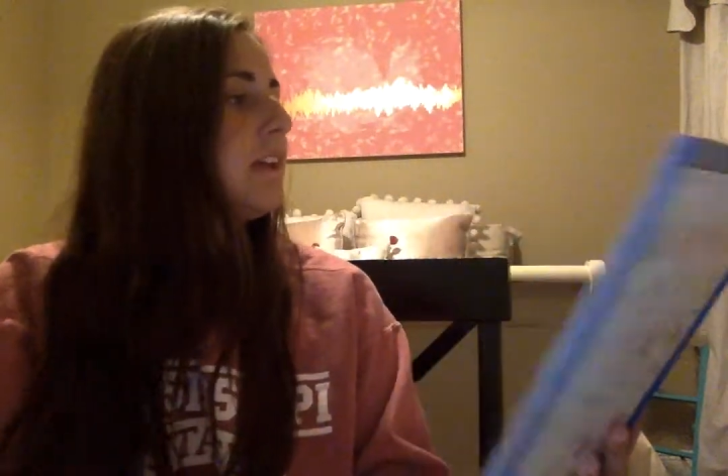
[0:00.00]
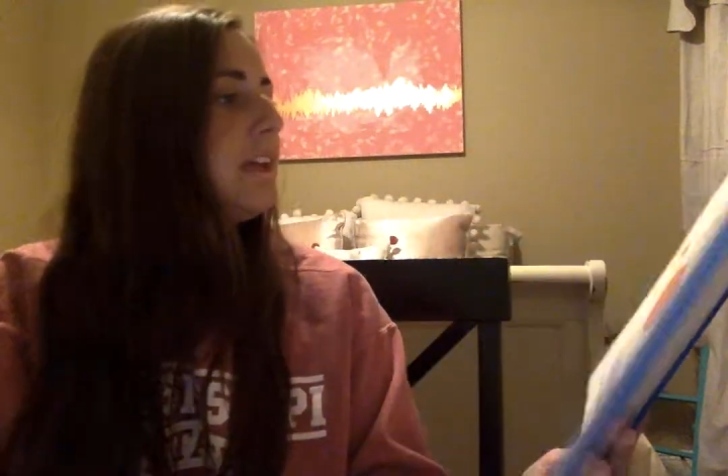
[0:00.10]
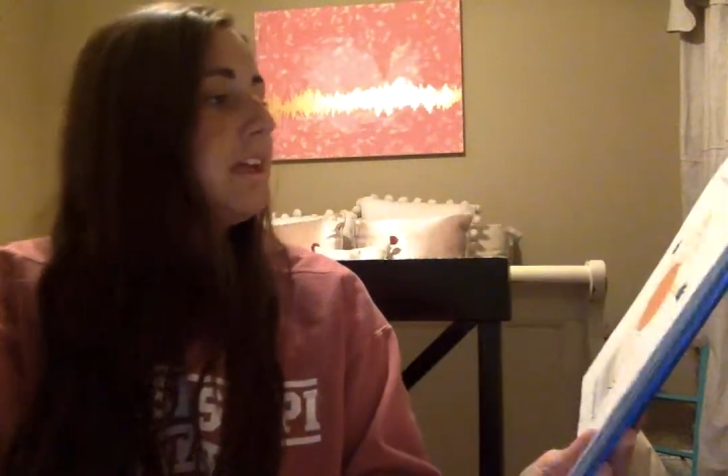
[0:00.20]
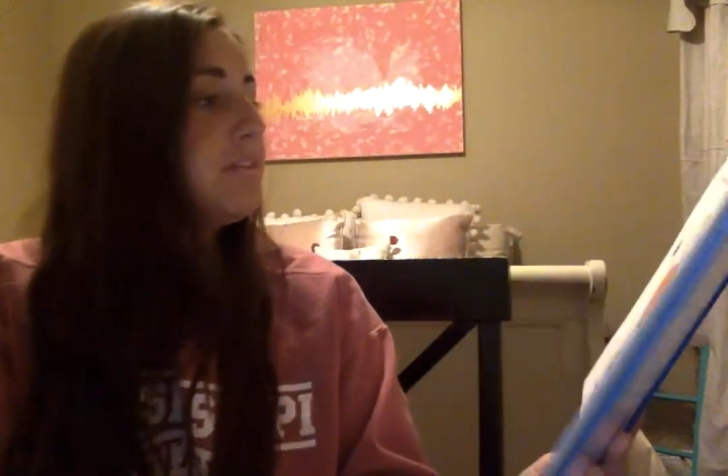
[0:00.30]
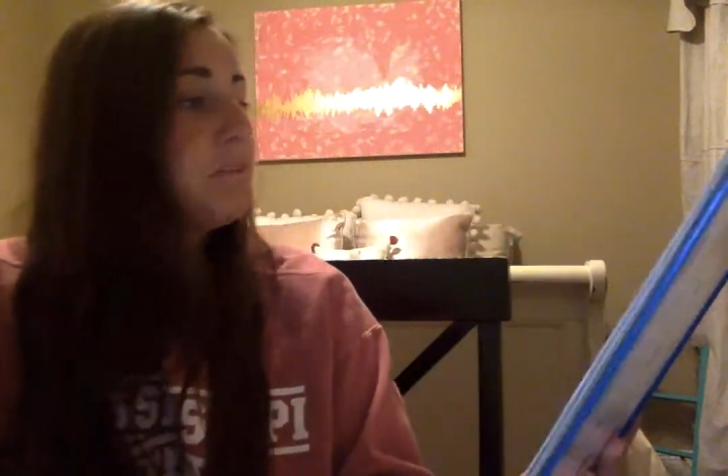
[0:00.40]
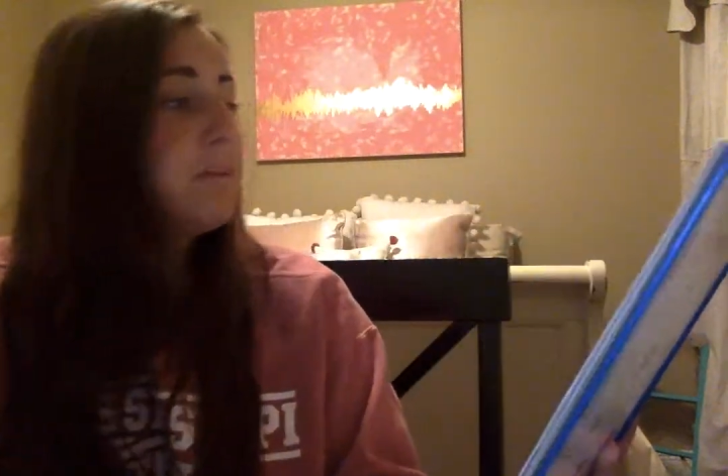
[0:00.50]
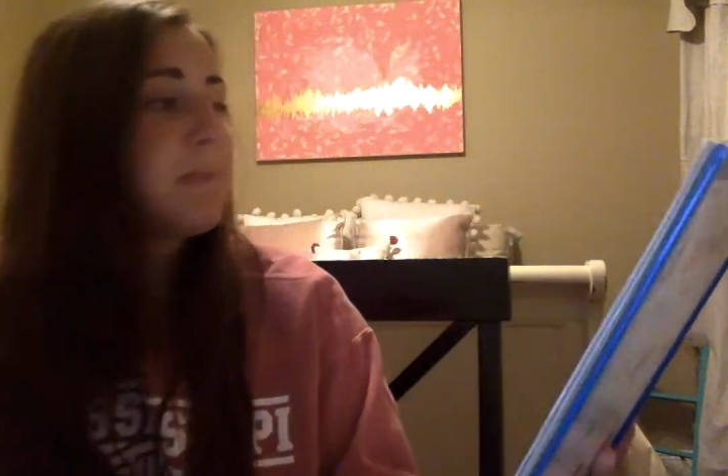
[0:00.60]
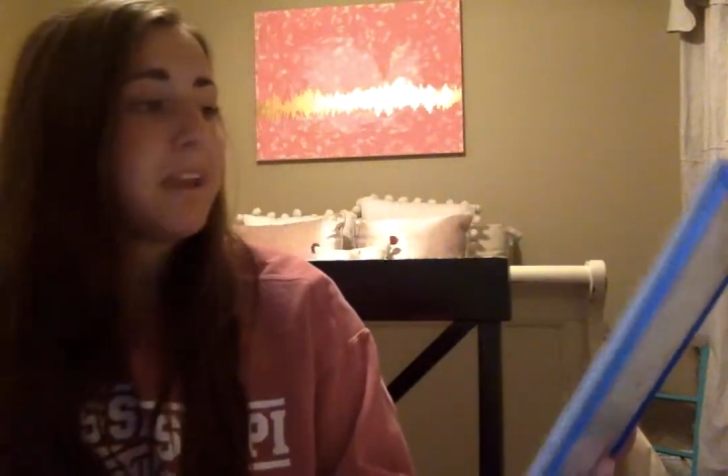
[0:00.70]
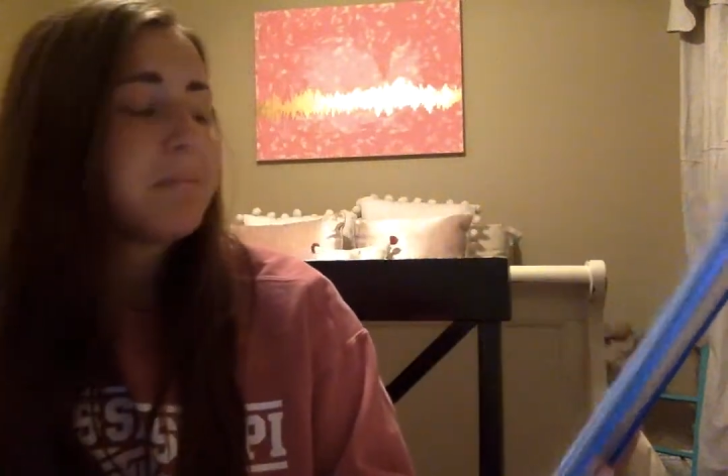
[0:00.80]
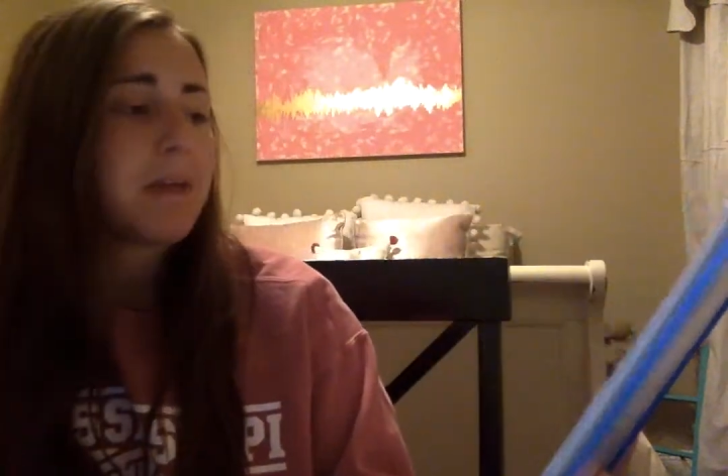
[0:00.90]
If we
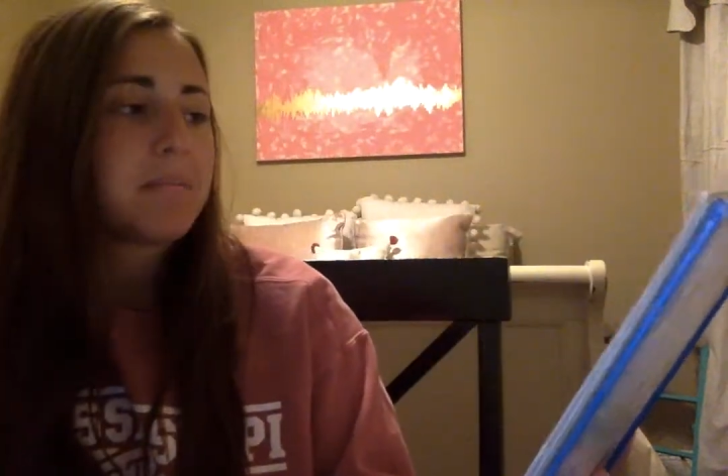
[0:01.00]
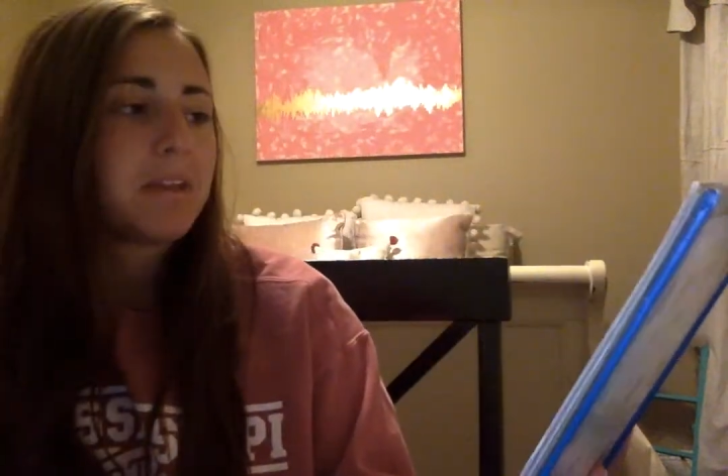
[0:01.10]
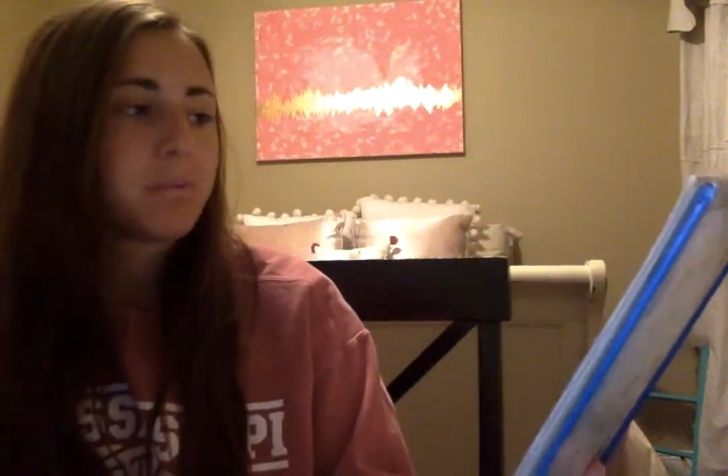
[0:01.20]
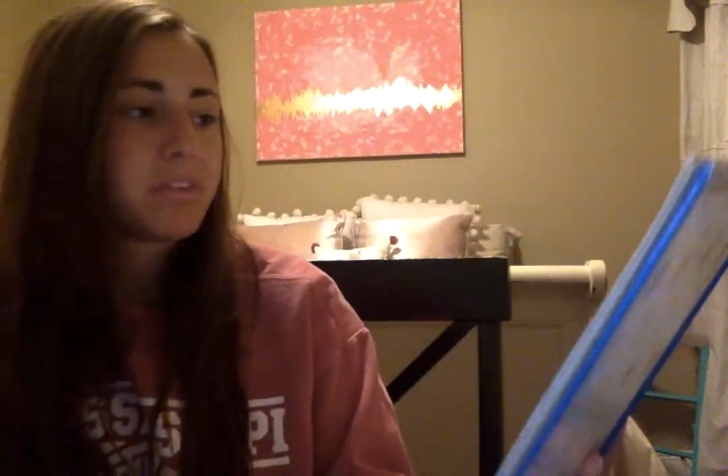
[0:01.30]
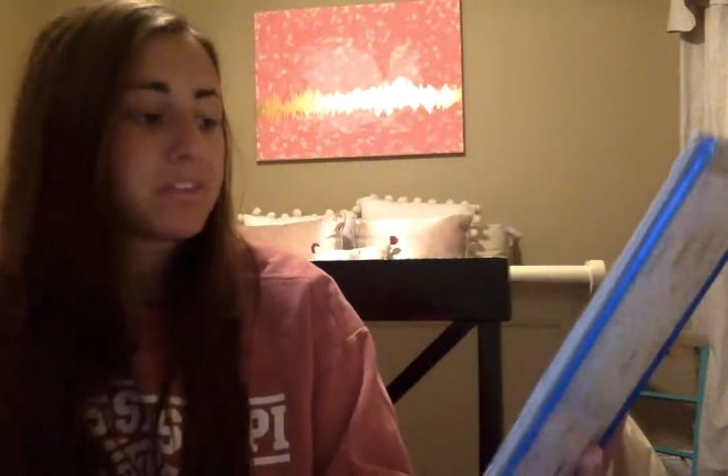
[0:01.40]
made Mapman with a